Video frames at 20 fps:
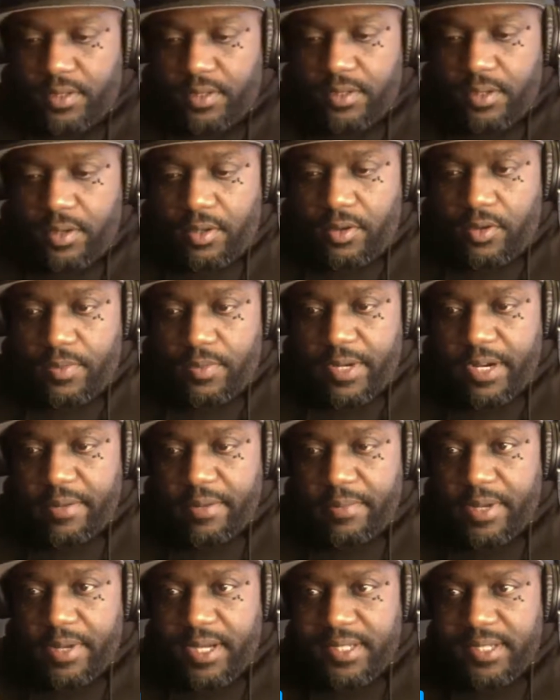hope
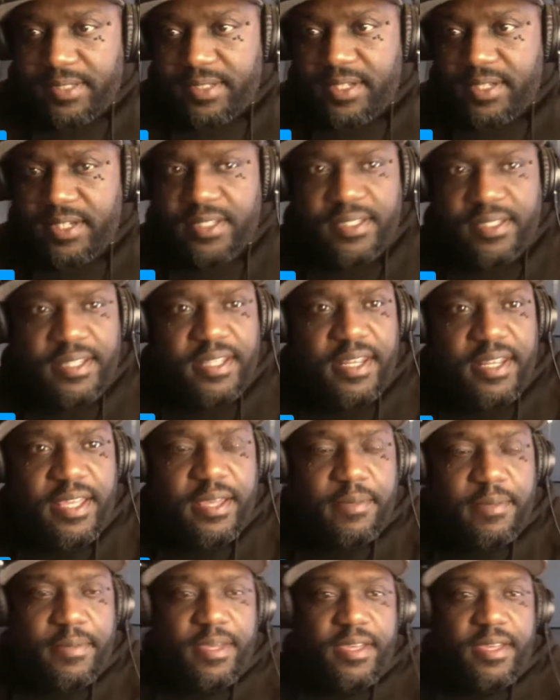everybody's good today,
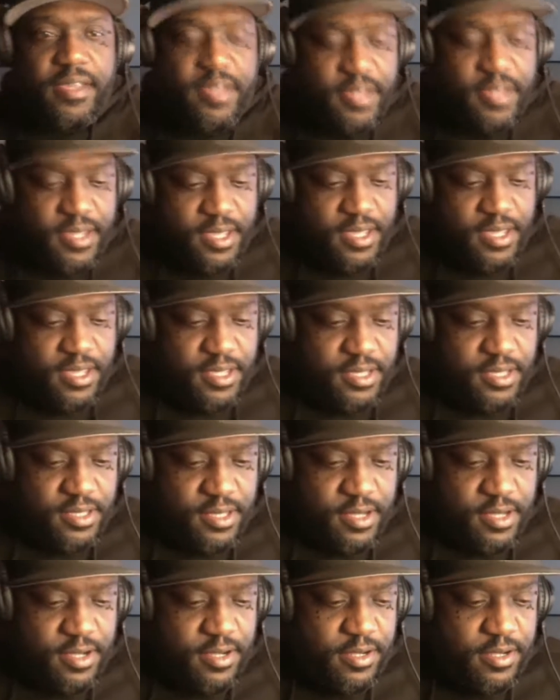man. It's
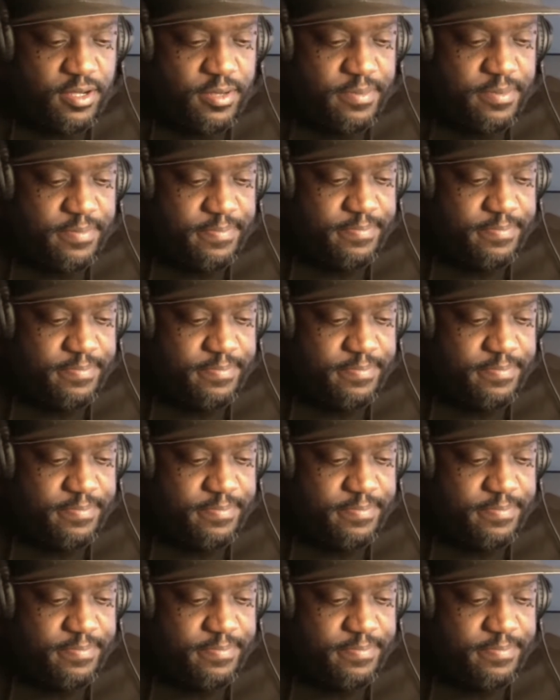a